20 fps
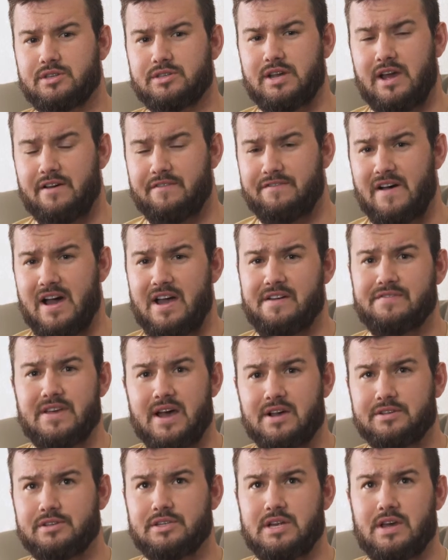to have
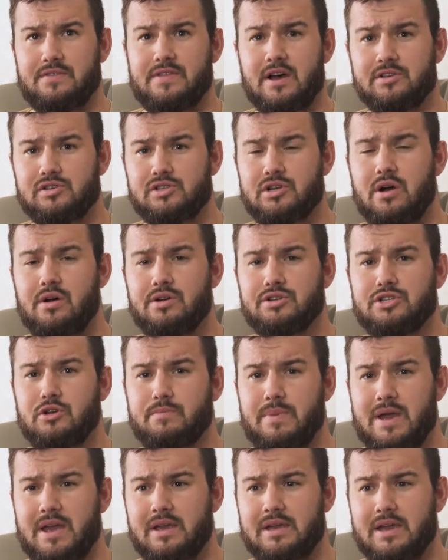$5,000, $10,000 in
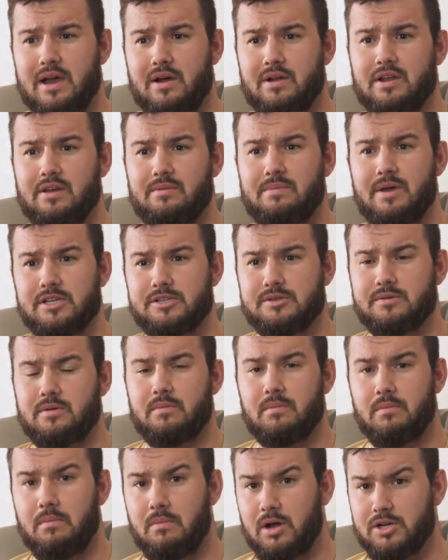your bank account. It makes
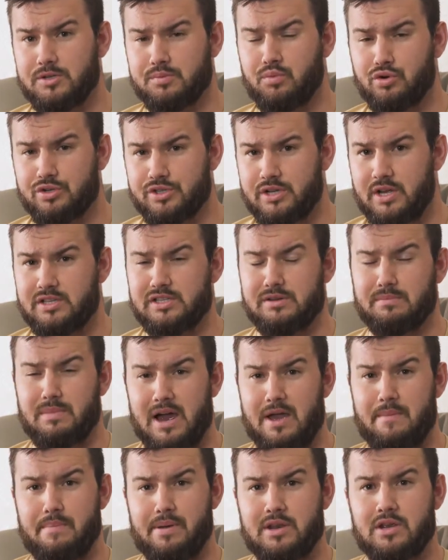much more sense, in
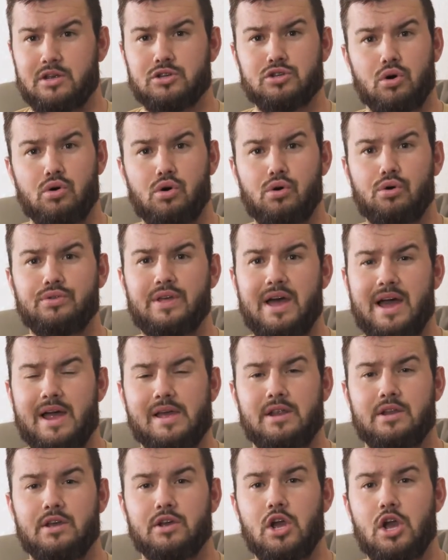my opinion, to hold
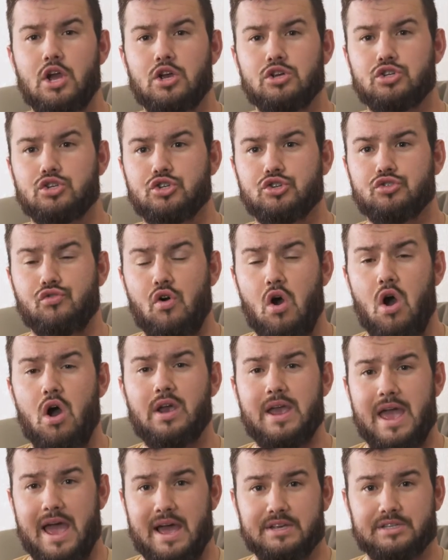that in a
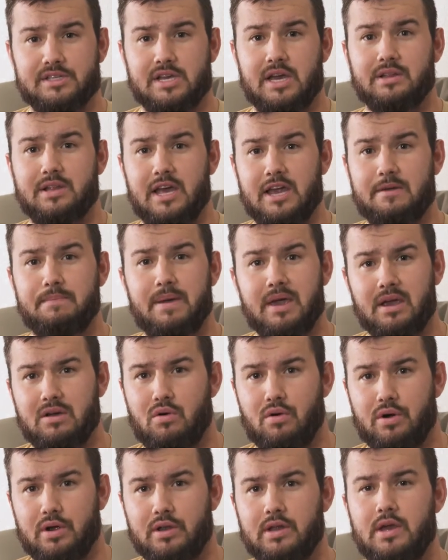strong asset like
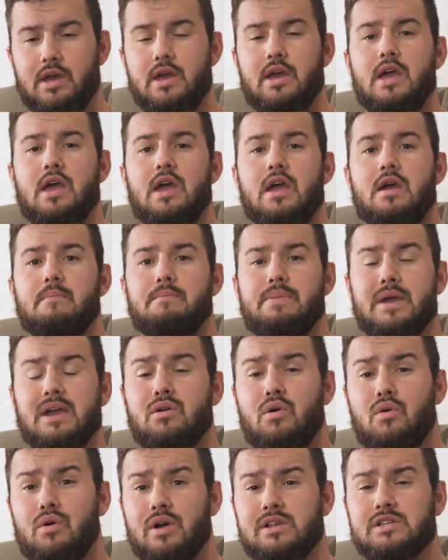Bitcoin.
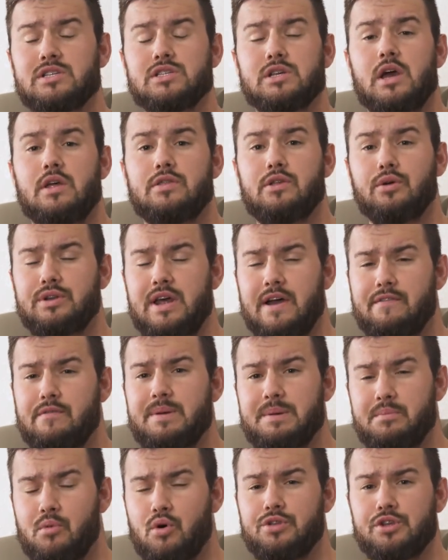Bitcoins, there'll never
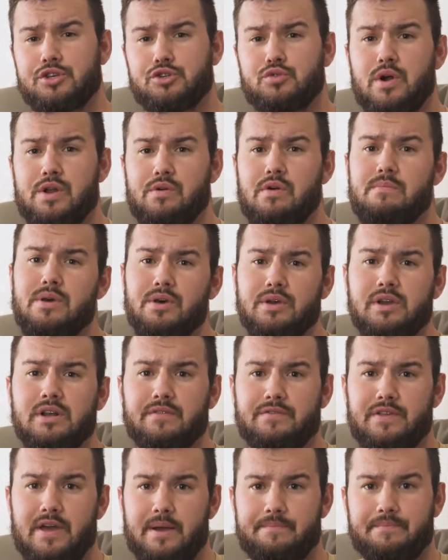be more than 21 million
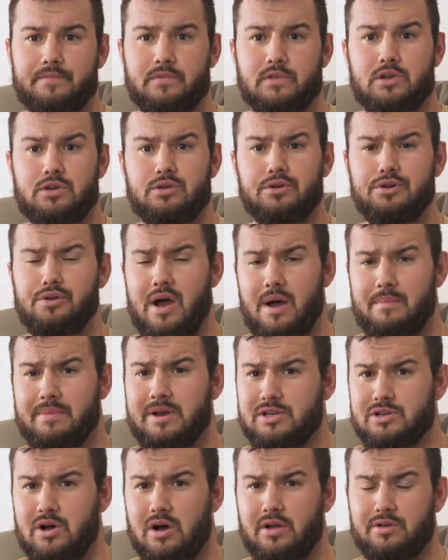of them. You don't know how
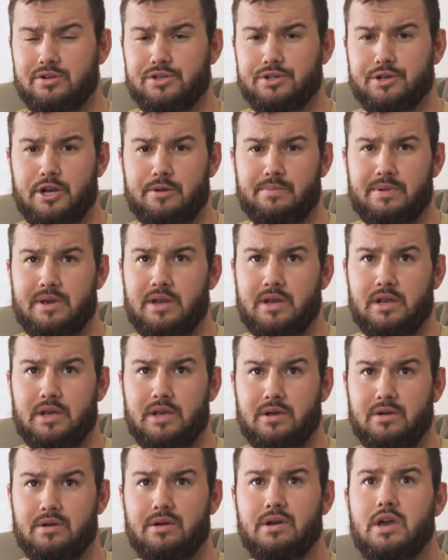many dollars they're going to be in a
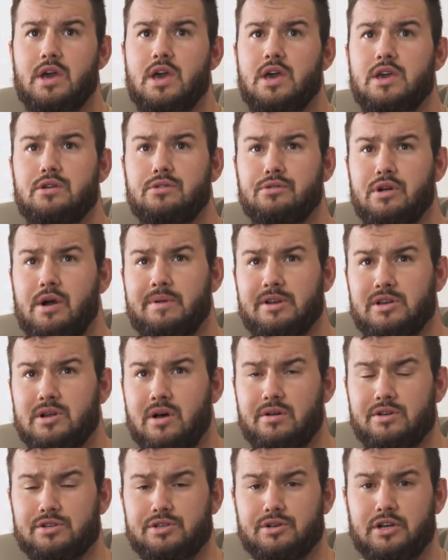year. You don't know how many
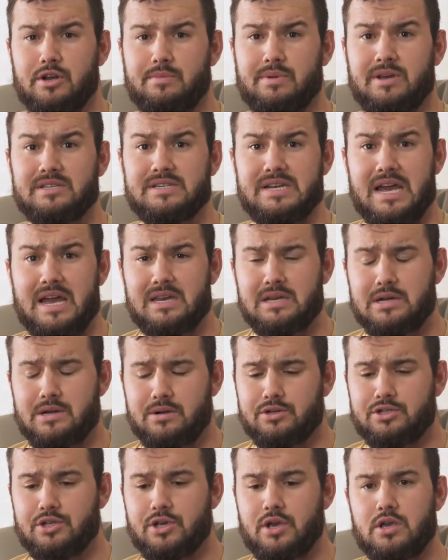dollars they're going to be in 10
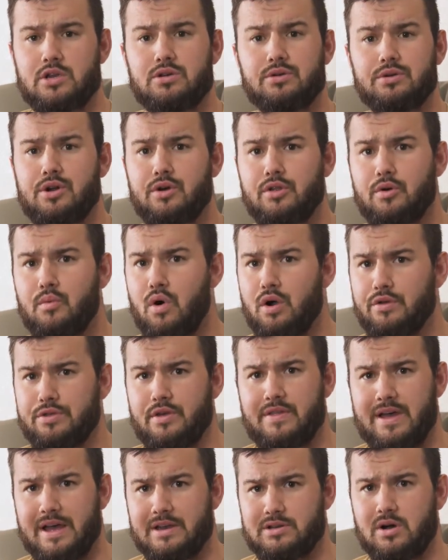years. You don't know the worth
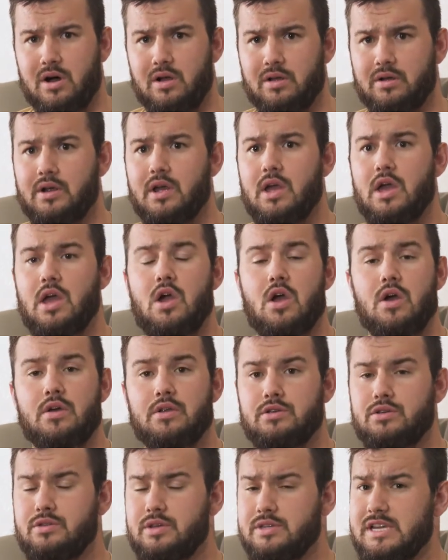of that dollar.
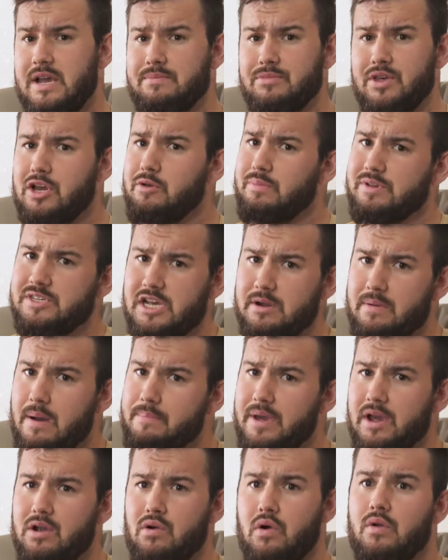The same thing could be said
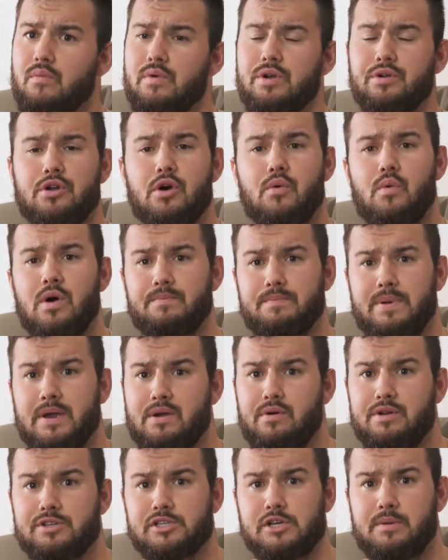about Bitcoin. We don't know what
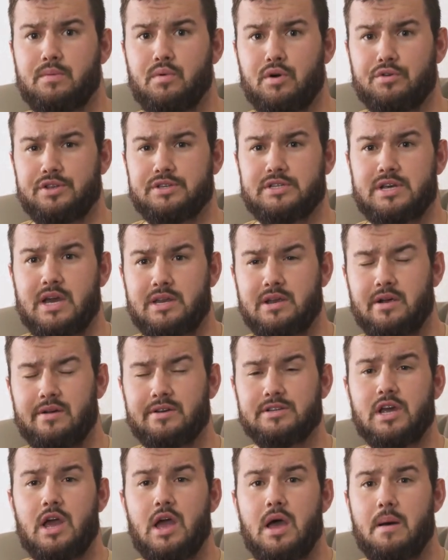Bitcoin's going to be worth in 10
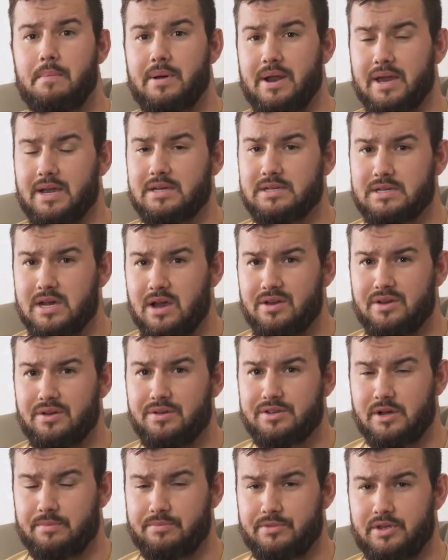years, but I can tell you
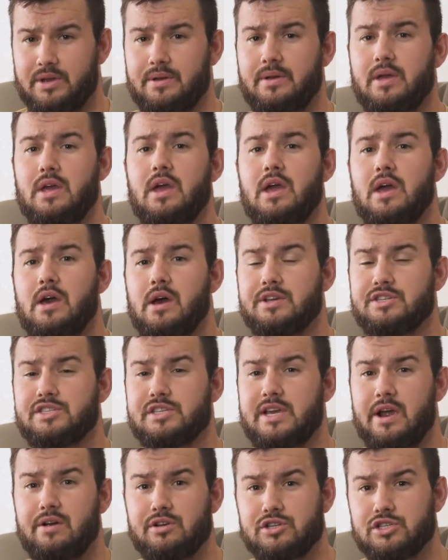something. A
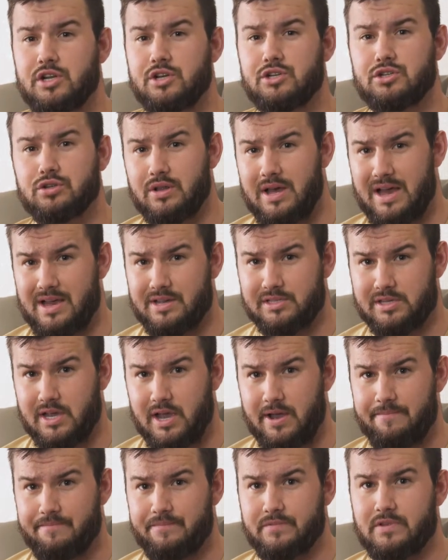scarce digital
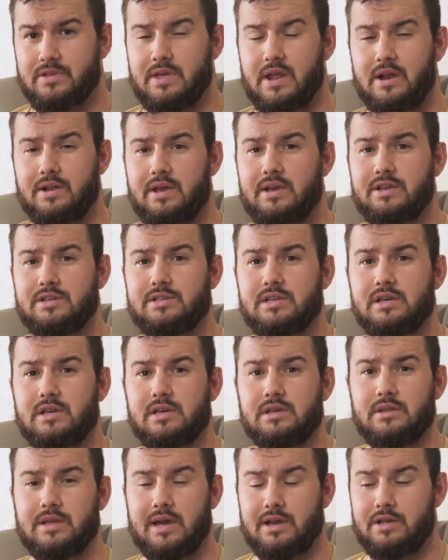asset that
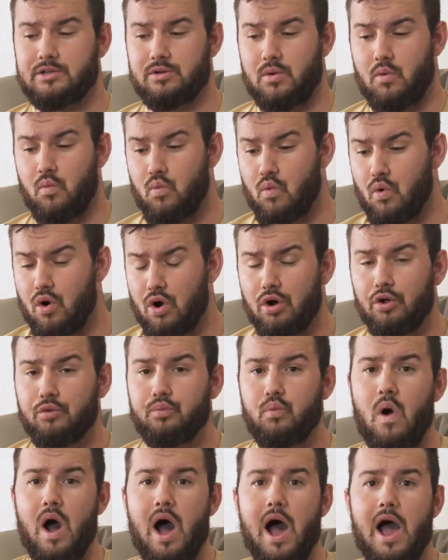is
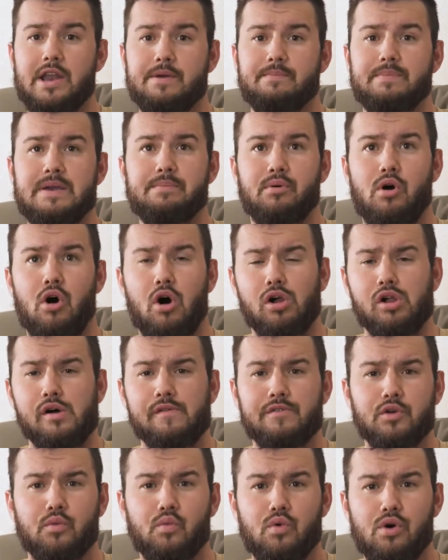worldwide and people all
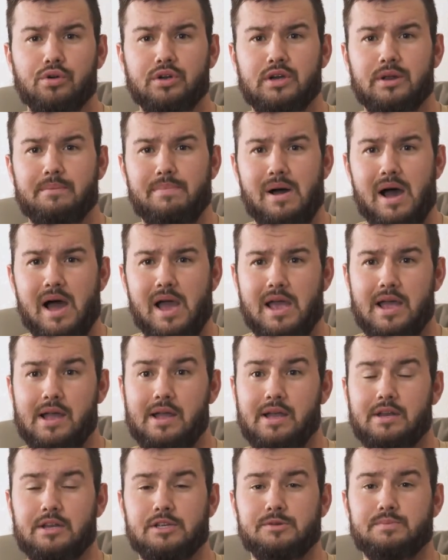over the world can buy
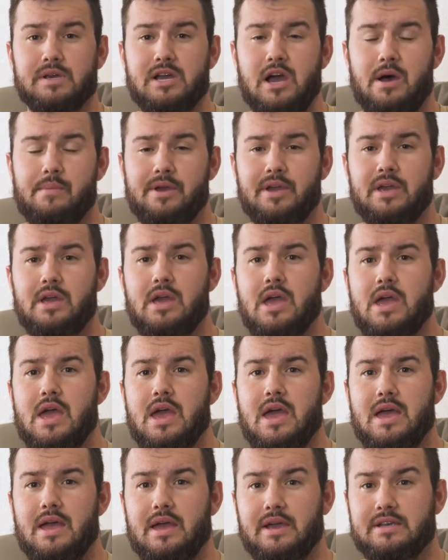it and is becoming
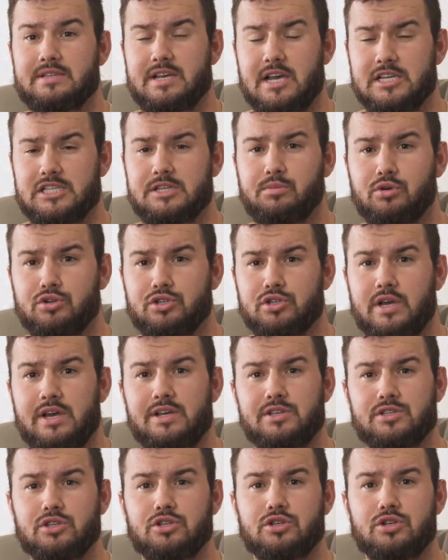accessible to
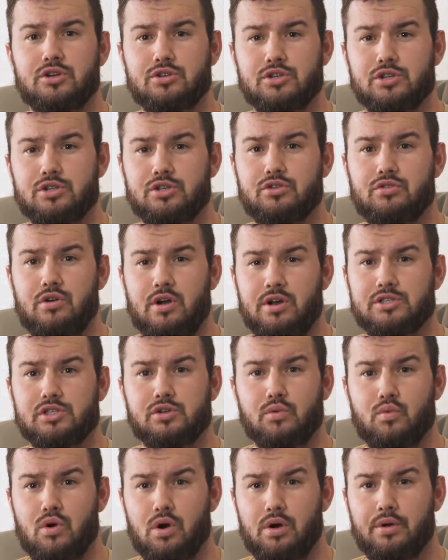institutions across
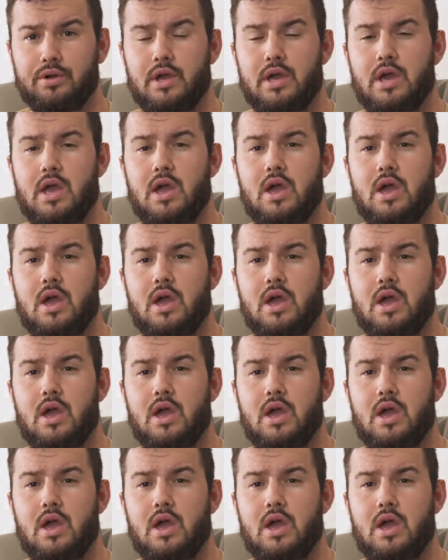the world